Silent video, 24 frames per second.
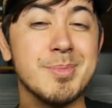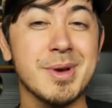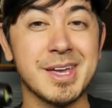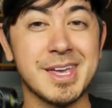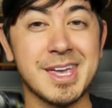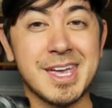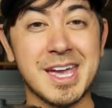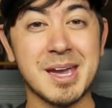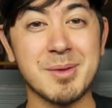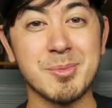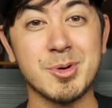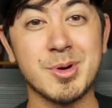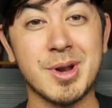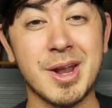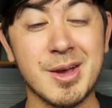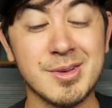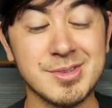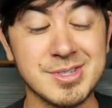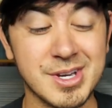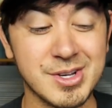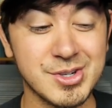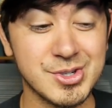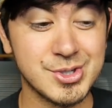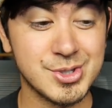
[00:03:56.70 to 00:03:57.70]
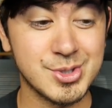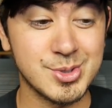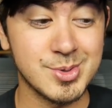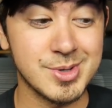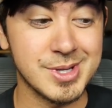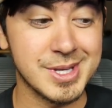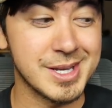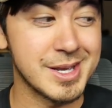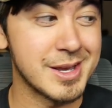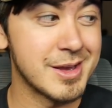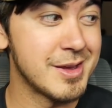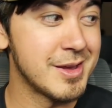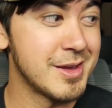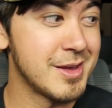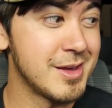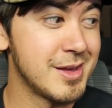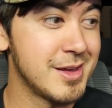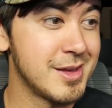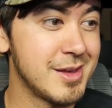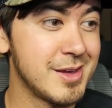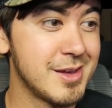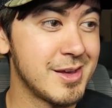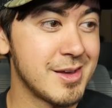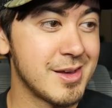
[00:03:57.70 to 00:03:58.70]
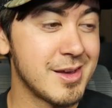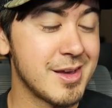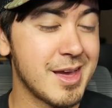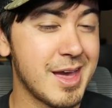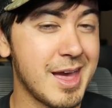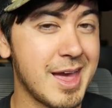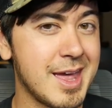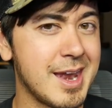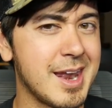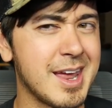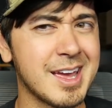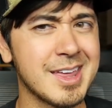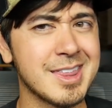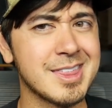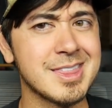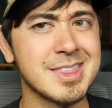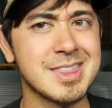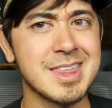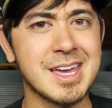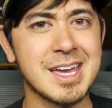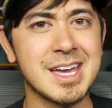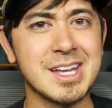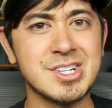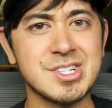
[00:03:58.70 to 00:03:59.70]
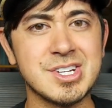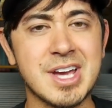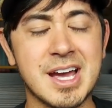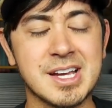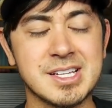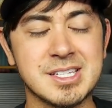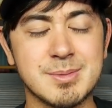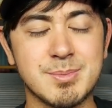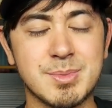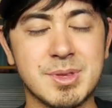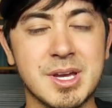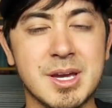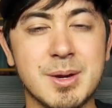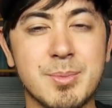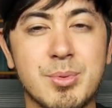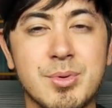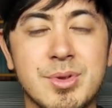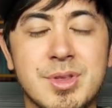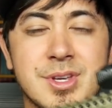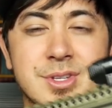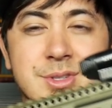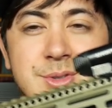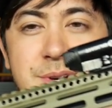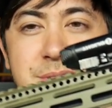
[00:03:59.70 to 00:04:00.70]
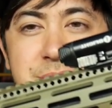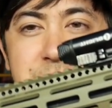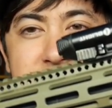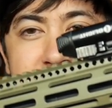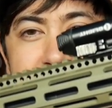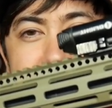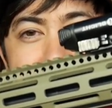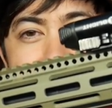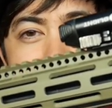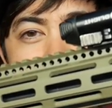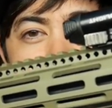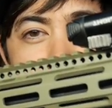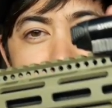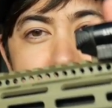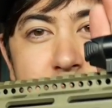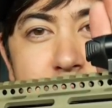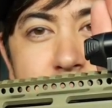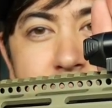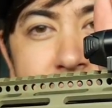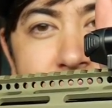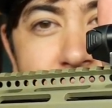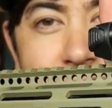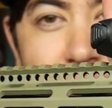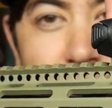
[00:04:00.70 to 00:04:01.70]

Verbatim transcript: my camera when I was out shooting and I think I jacked something up with it. So I sent it in for repair.